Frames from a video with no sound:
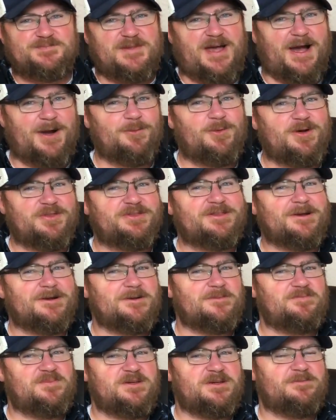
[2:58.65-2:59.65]
I want there
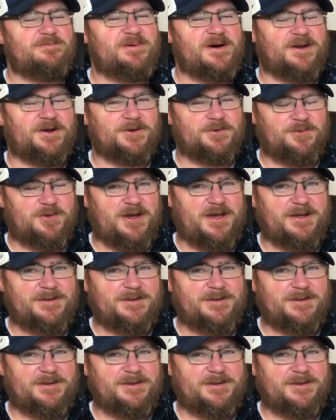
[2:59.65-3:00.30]
to be a better way.